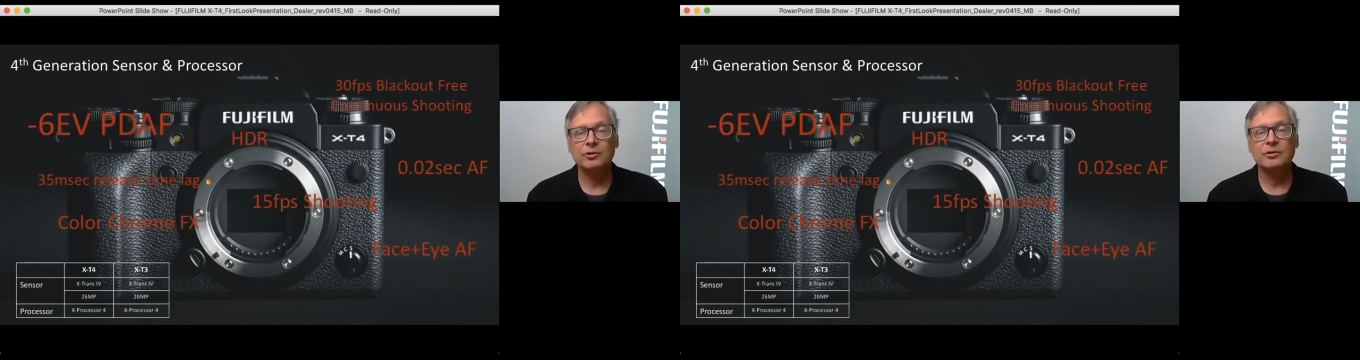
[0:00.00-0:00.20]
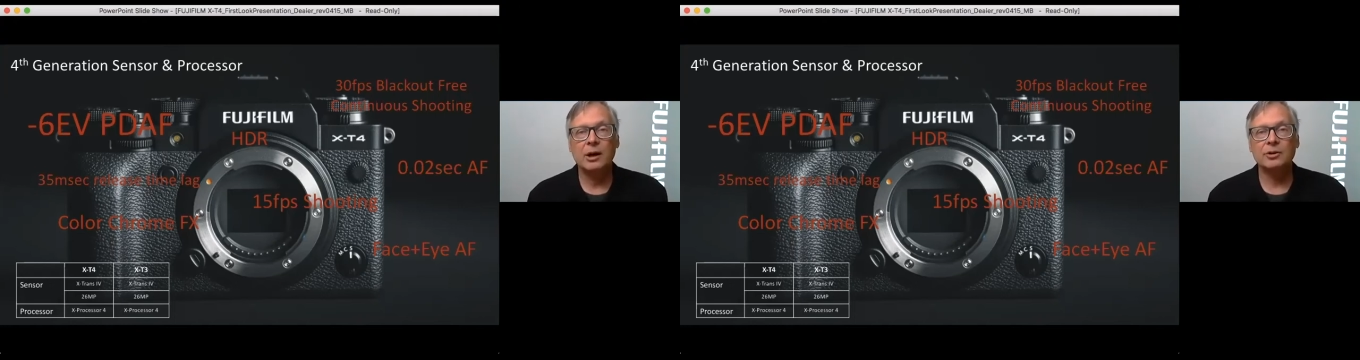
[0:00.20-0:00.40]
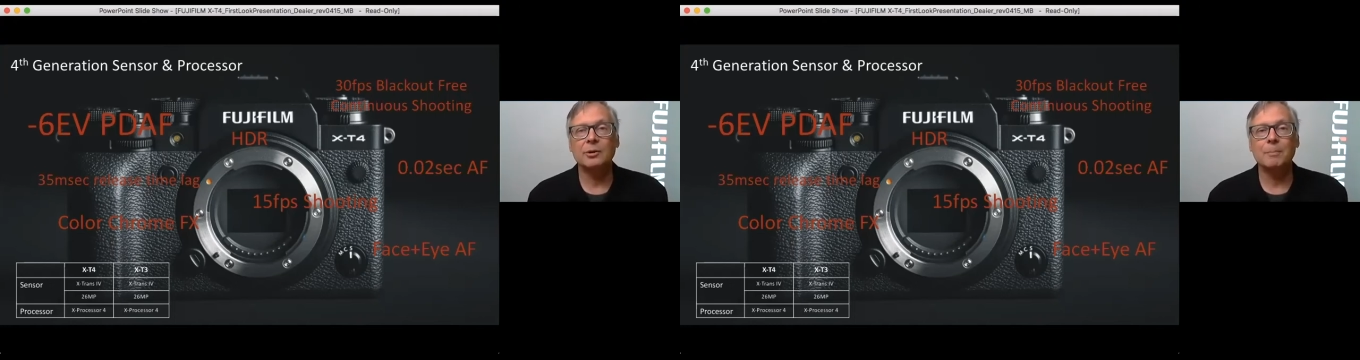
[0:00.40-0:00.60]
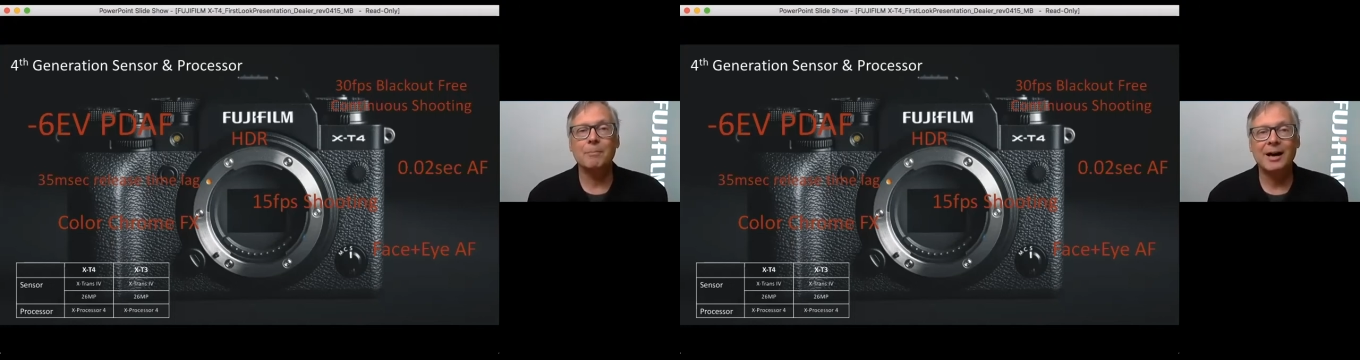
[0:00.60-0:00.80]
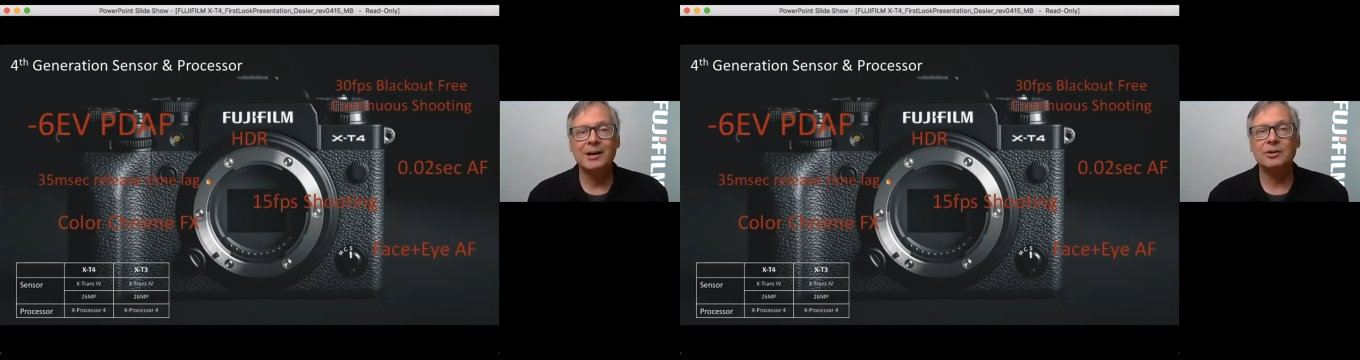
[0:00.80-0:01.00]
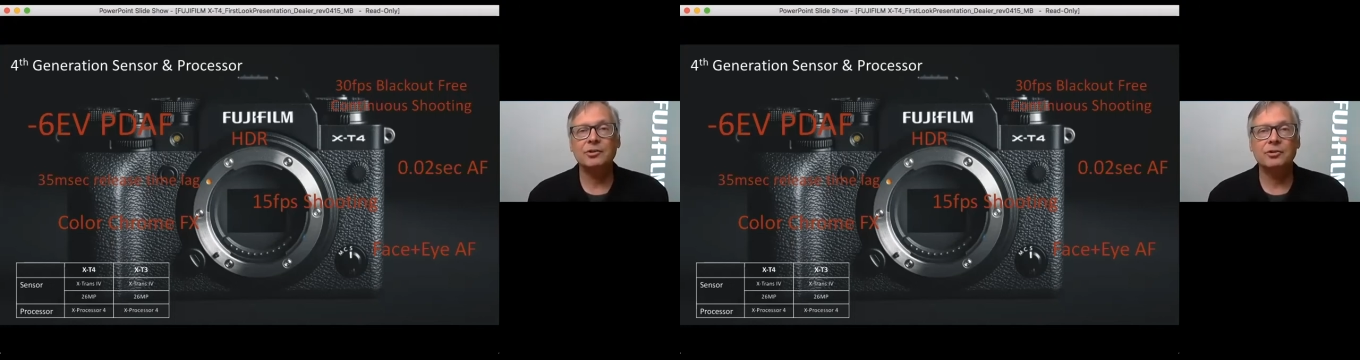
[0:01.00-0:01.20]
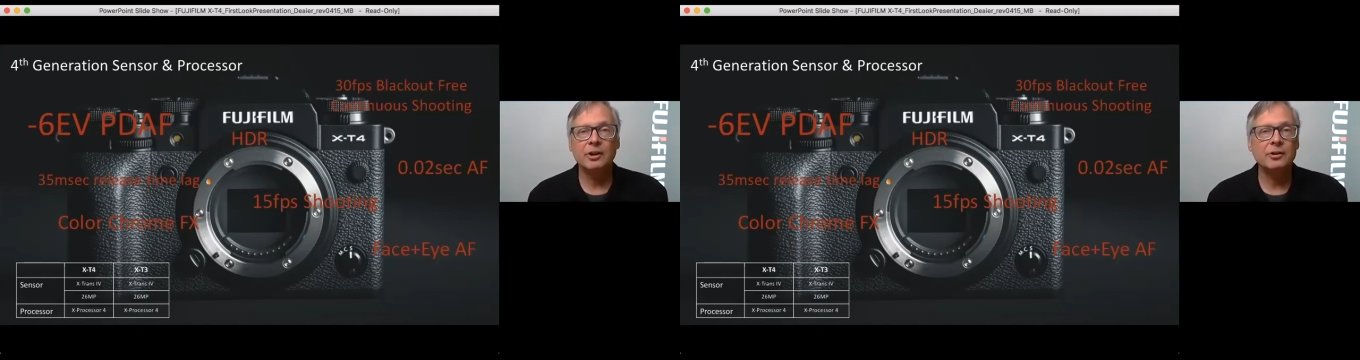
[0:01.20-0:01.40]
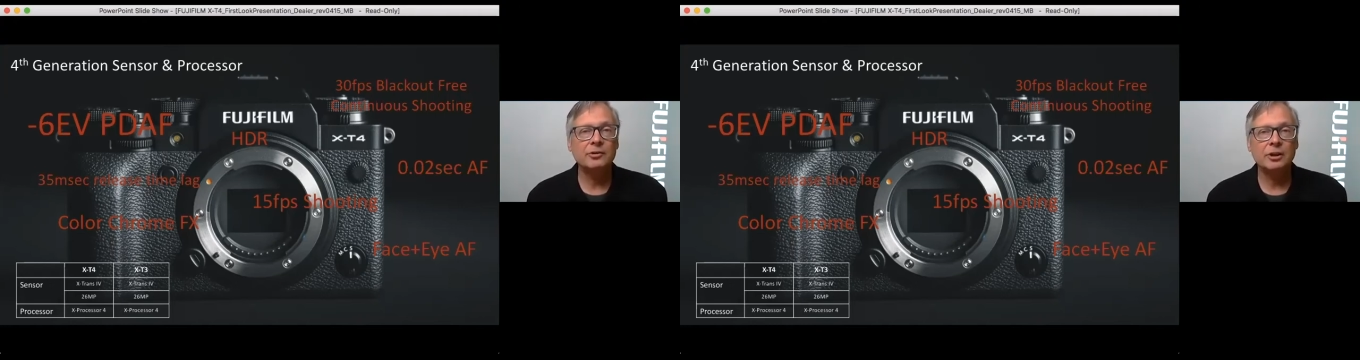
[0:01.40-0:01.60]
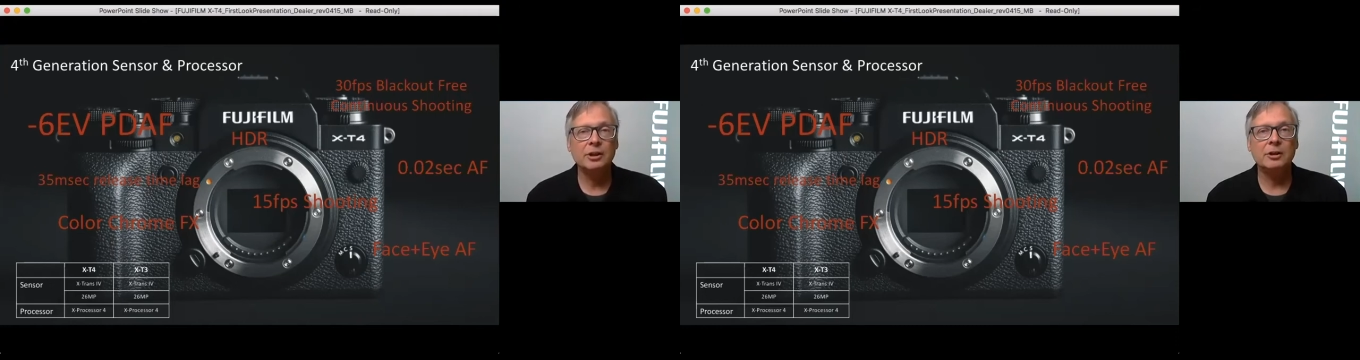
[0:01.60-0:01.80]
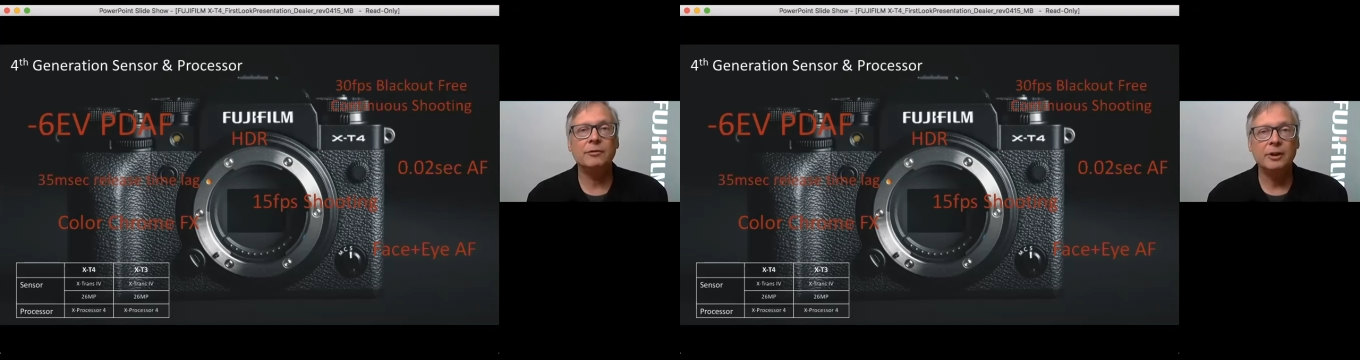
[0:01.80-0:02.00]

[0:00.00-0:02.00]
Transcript: down to minus six EV.